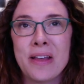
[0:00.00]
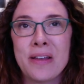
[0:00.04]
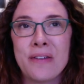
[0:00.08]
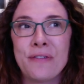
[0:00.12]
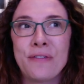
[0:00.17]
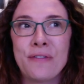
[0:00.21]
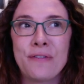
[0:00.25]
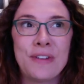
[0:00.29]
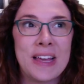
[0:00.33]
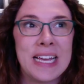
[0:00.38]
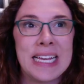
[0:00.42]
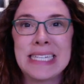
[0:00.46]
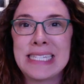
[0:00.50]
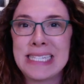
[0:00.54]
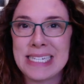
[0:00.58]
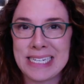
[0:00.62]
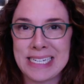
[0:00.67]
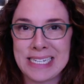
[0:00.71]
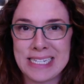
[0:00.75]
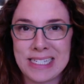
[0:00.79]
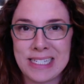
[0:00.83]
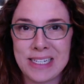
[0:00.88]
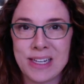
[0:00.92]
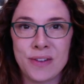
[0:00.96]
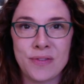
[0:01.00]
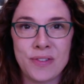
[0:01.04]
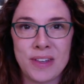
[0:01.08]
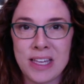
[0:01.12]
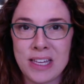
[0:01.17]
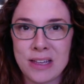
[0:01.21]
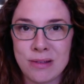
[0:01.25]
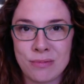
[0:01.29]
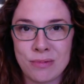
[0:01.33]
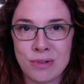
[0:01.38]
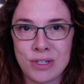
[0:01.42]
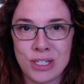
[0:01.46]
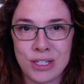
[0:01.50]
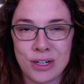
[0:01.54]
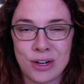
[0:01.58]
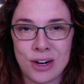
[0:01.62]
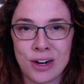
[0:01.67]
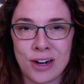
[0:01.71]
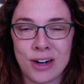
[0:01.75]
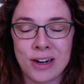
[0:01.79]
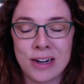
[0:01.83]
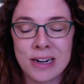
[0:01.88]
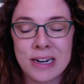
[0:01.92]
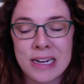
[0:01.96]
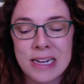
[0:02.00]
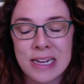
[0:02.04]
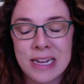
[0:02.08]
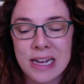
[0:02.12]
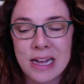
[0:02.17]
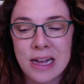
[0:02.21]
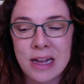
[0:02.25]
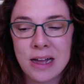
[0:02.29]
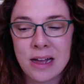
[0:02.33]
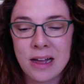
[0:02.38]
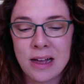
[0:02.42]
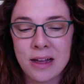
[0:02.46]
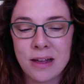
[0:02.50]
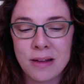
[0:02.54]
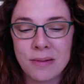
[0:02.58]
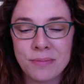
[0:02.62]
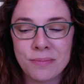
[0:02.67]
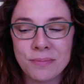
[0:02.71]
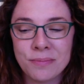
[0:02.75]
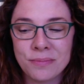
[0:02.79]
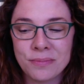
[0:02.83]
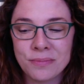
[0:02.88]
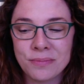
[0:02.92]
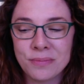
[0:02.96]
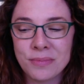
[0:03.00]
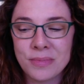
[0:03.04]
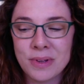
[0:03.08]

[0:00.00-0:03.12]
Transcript: phases of EMDR. And